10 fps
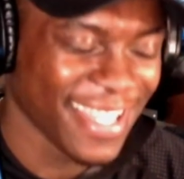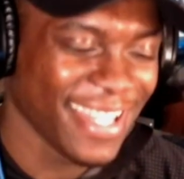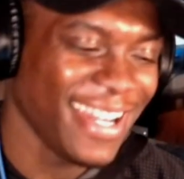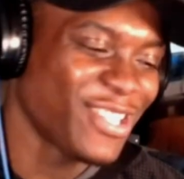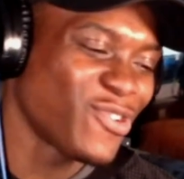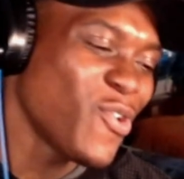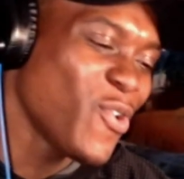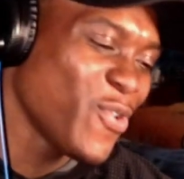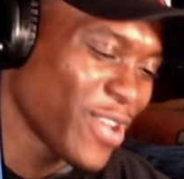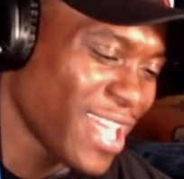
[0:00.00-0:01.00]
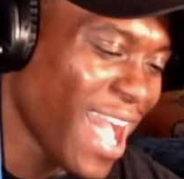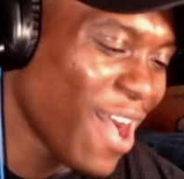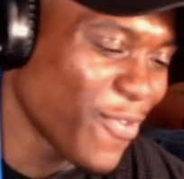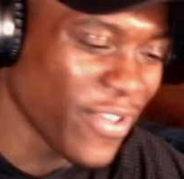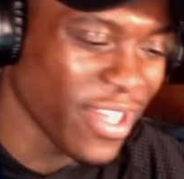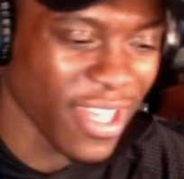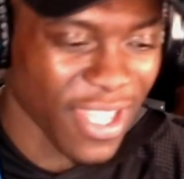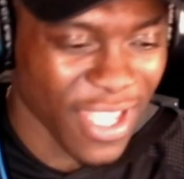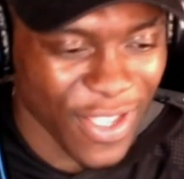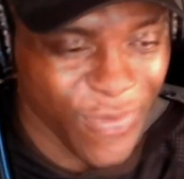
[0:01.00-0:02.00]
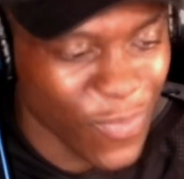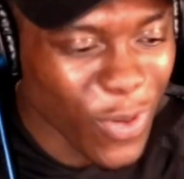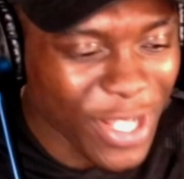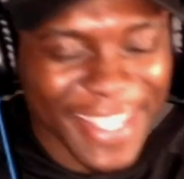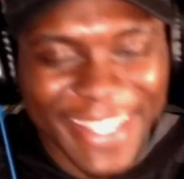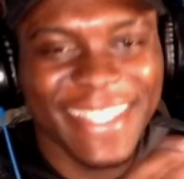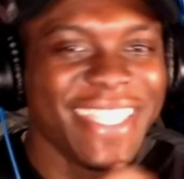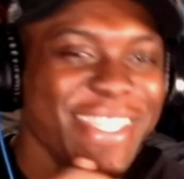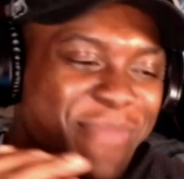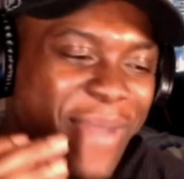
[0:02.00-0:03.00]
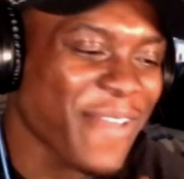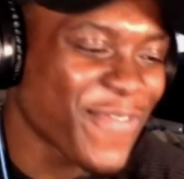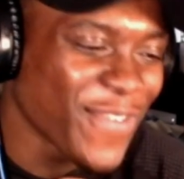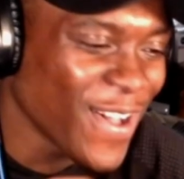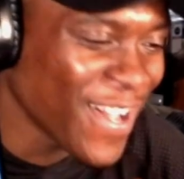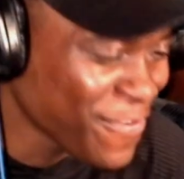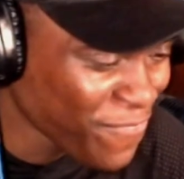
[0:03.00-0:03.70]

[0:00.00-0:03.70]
Let's go. Get out of here. What a team effort.